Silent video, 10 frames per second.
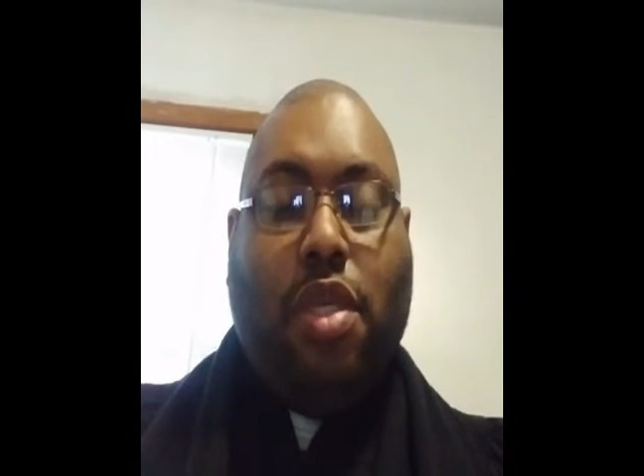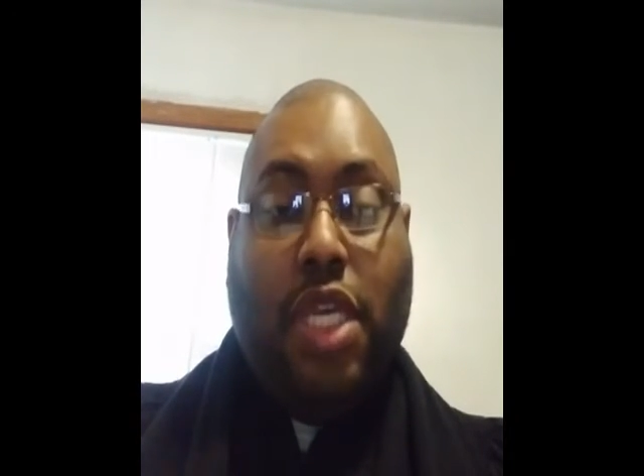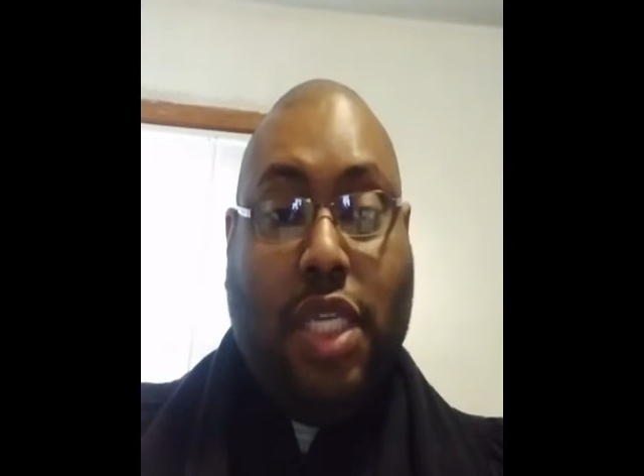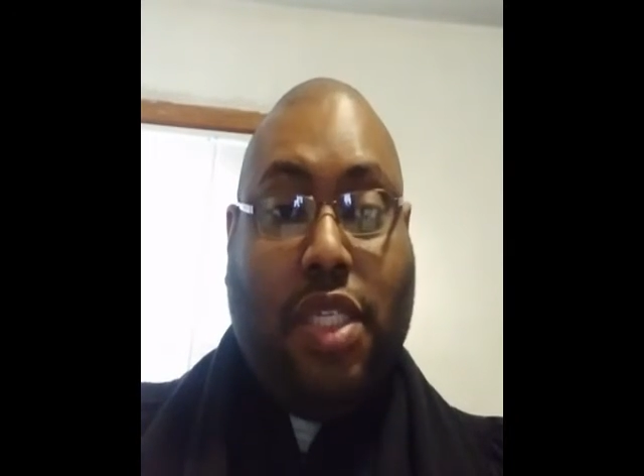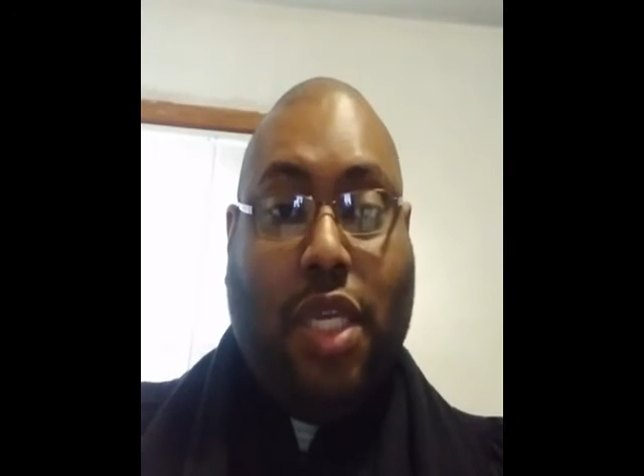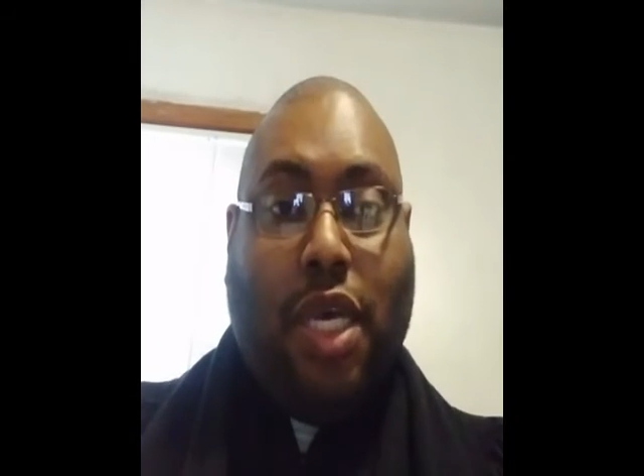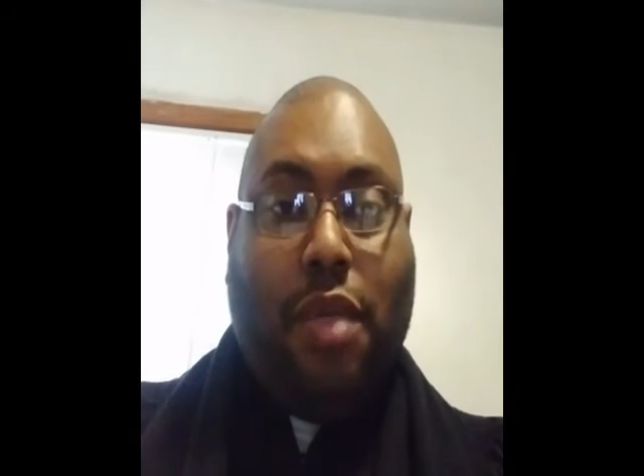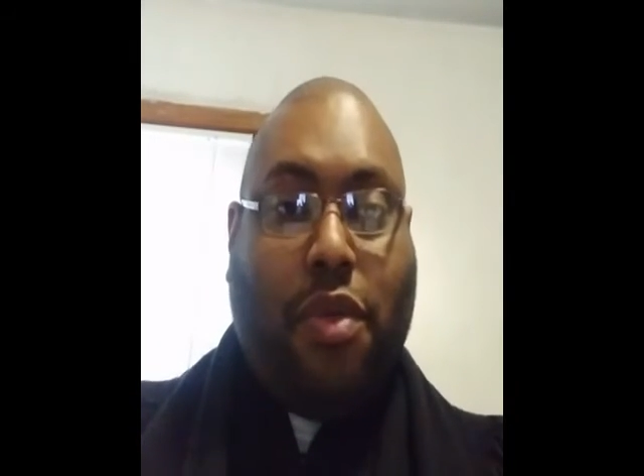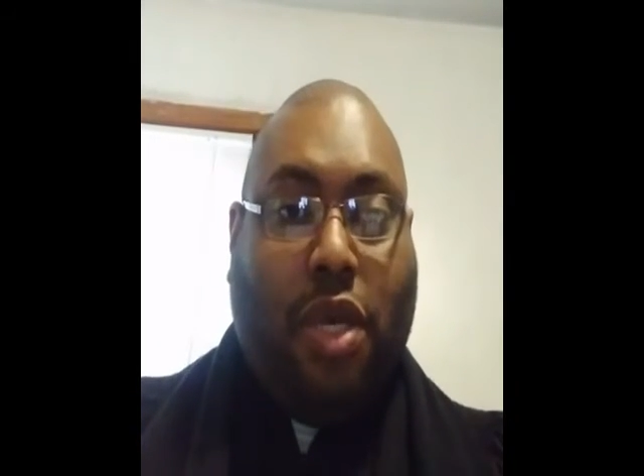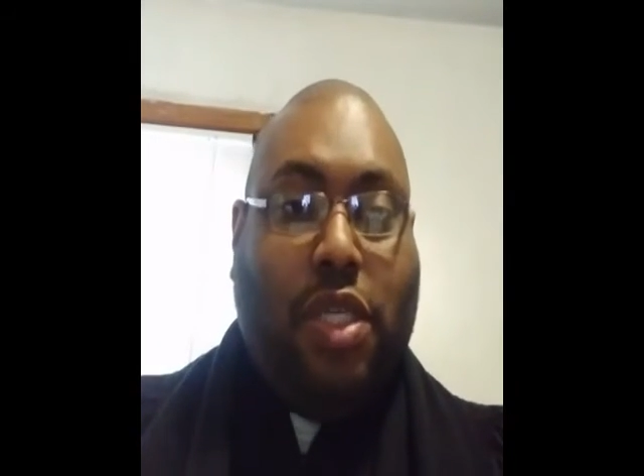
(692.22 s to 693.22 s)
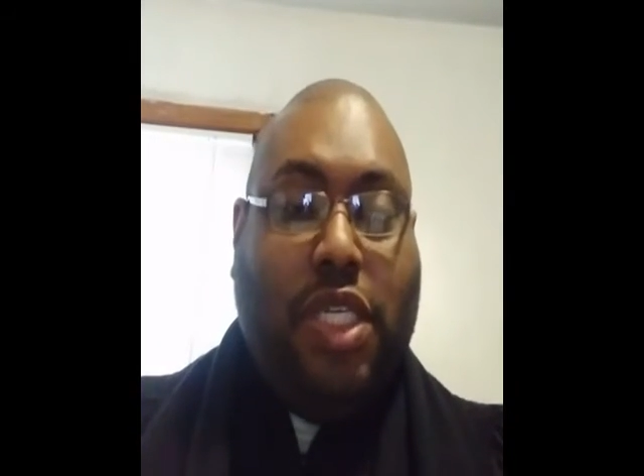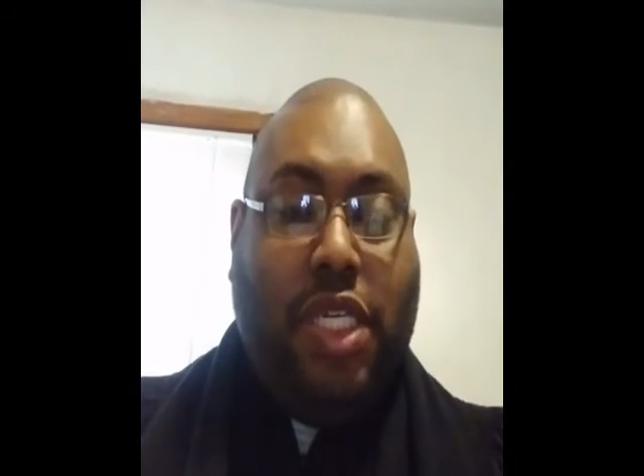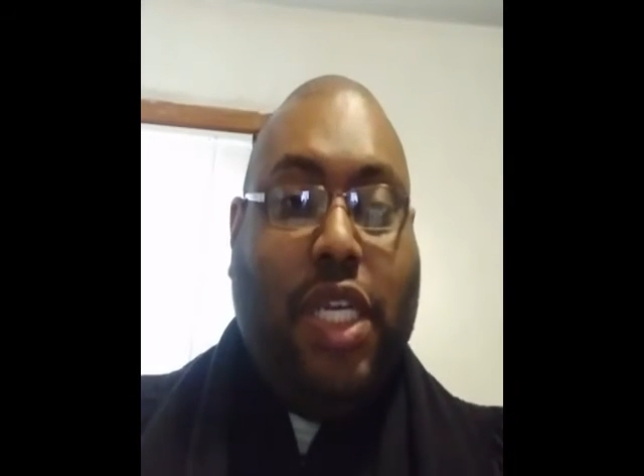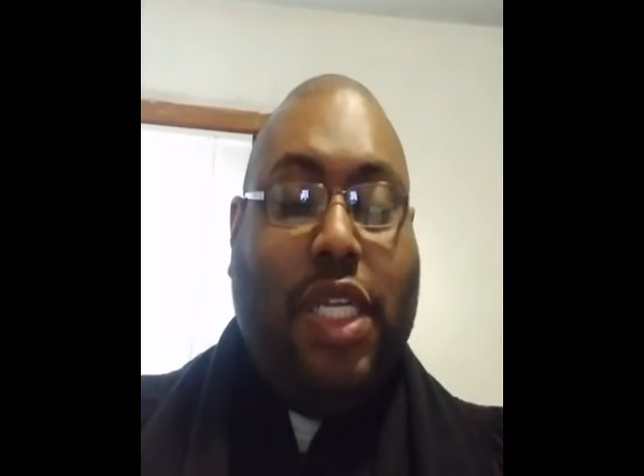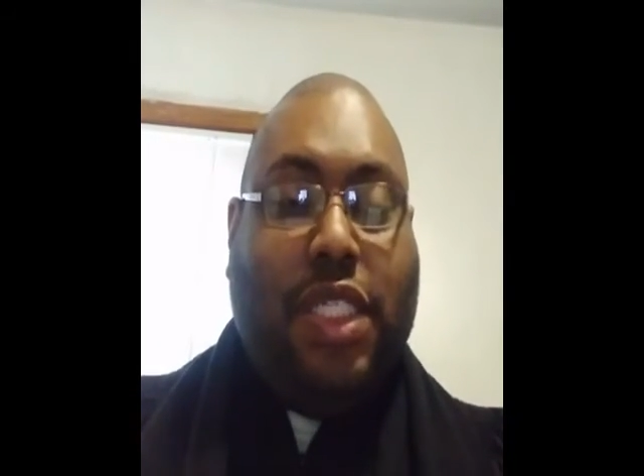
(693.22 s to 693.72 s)
his son because he
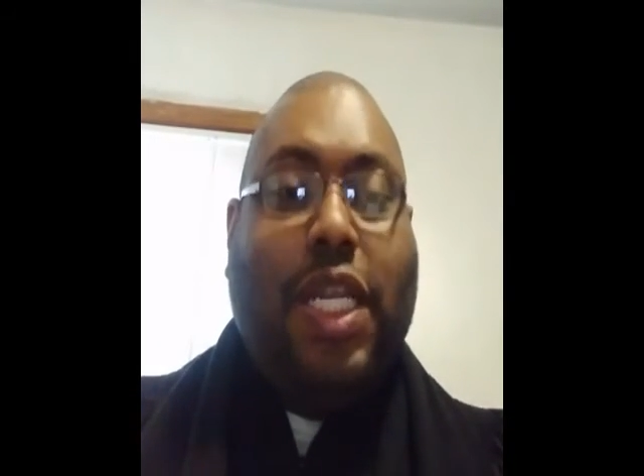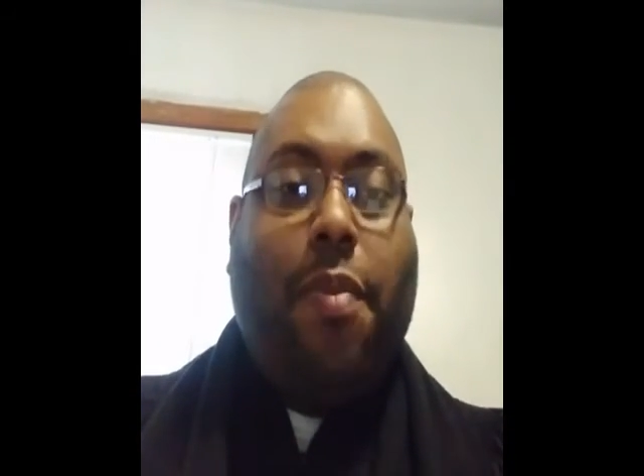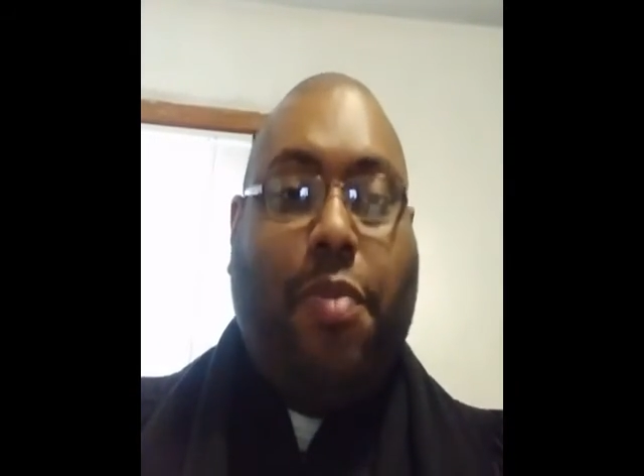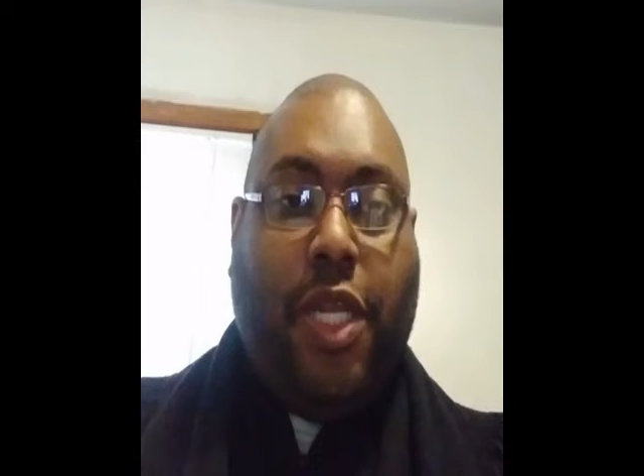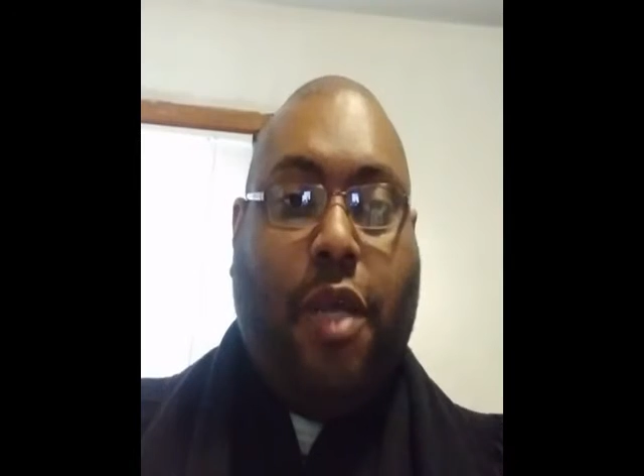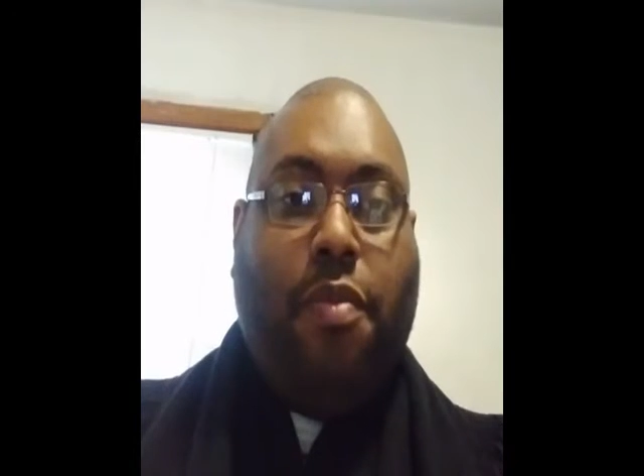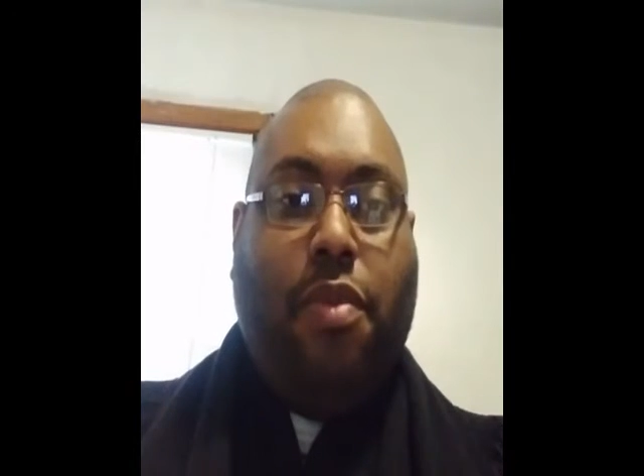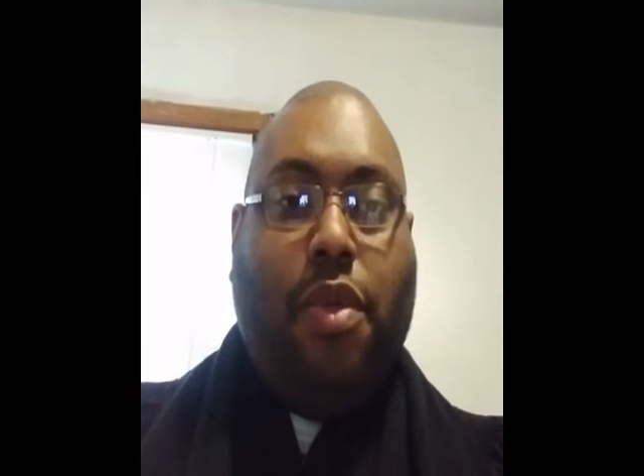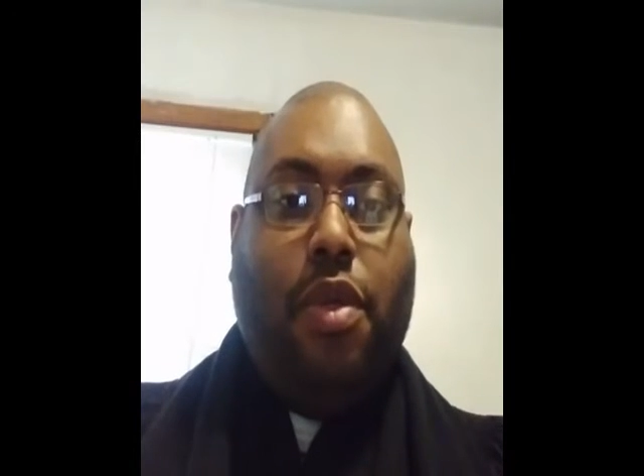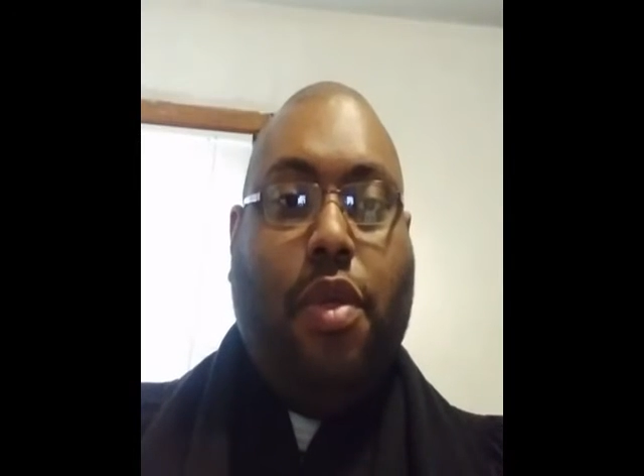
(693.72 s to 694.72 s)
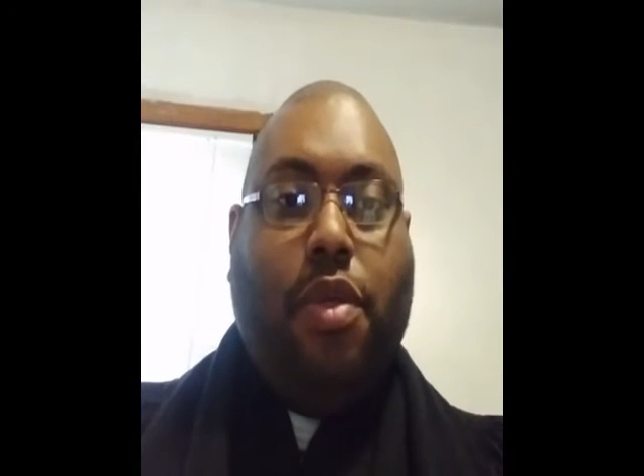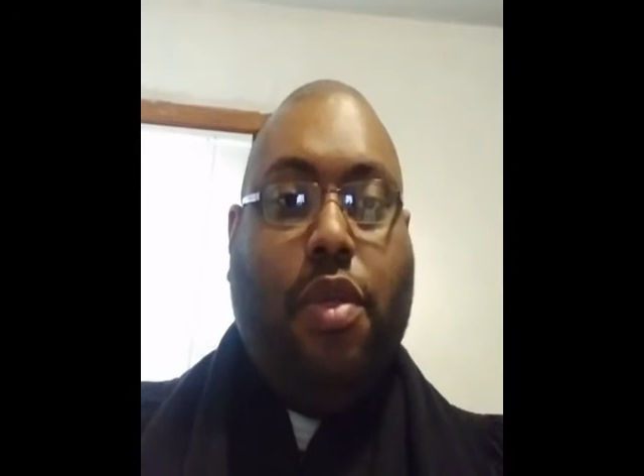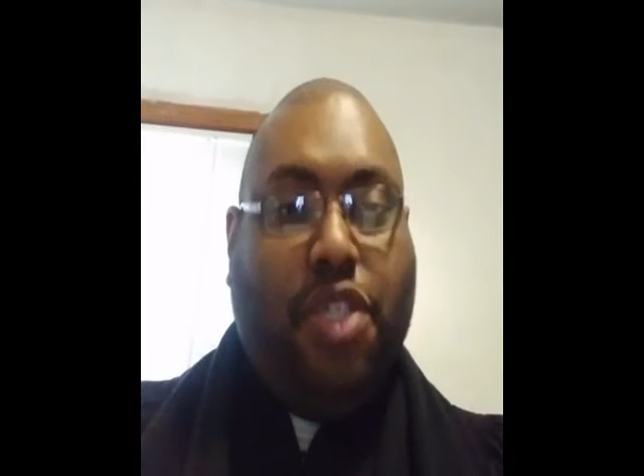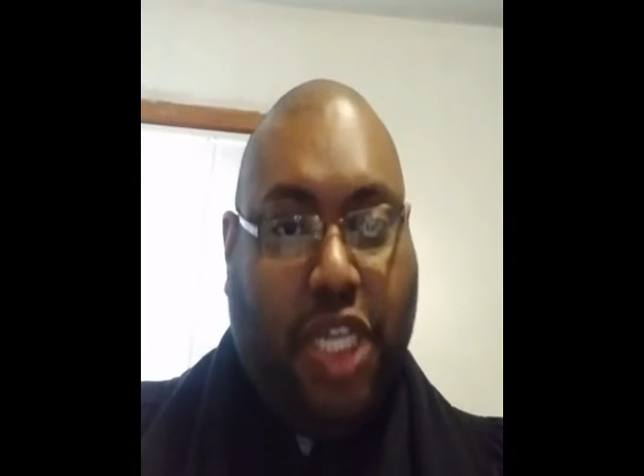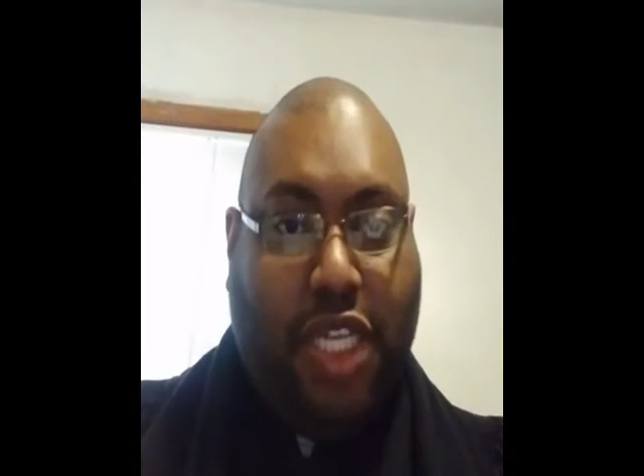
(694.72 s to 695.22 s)
did accept him,
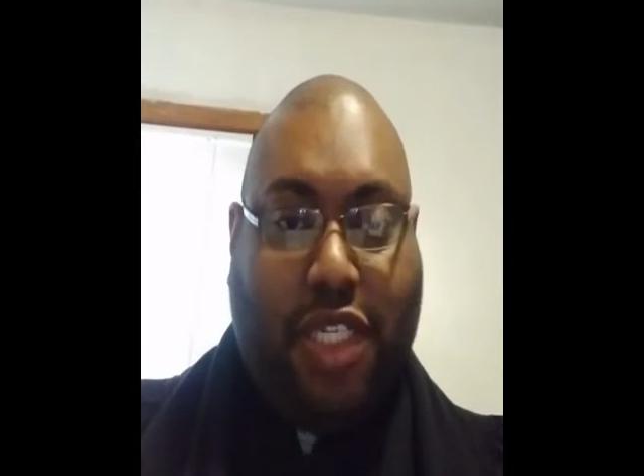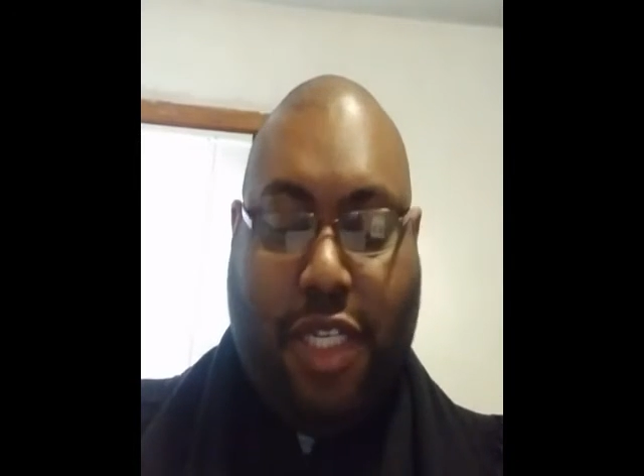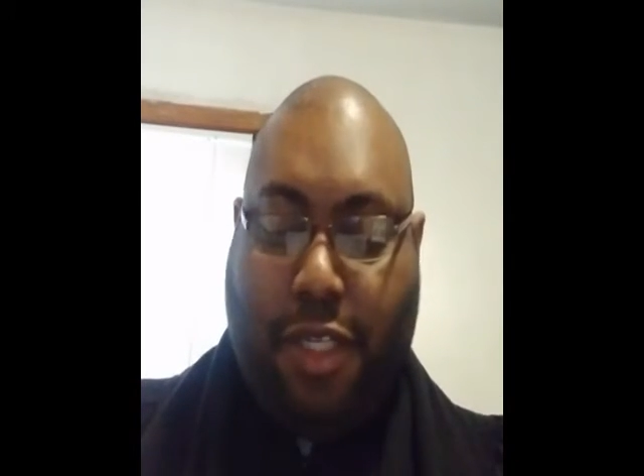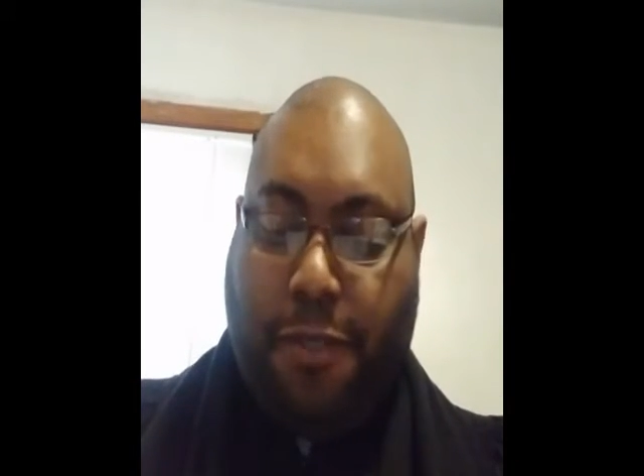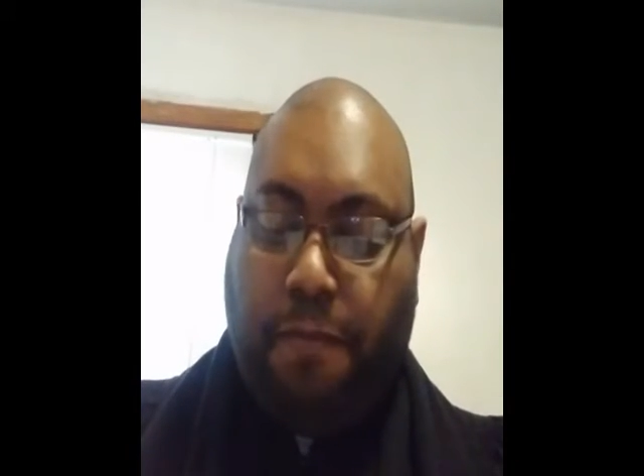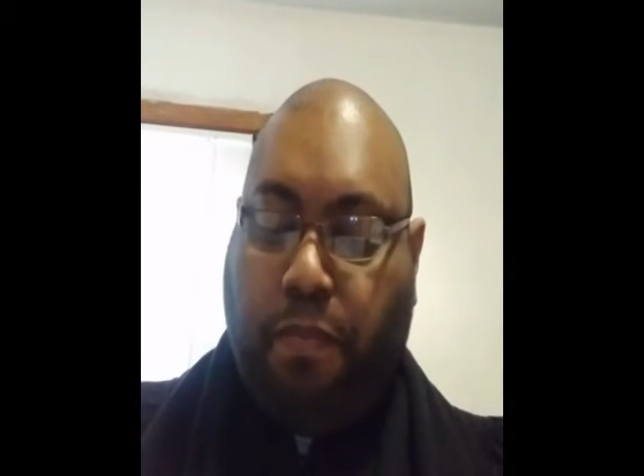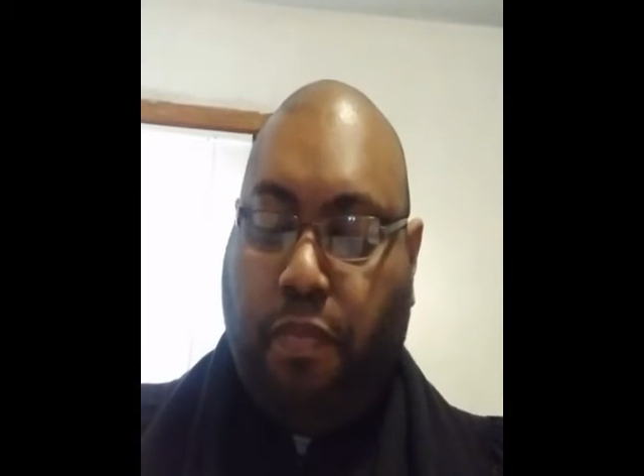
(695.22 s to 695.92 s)
Jesus.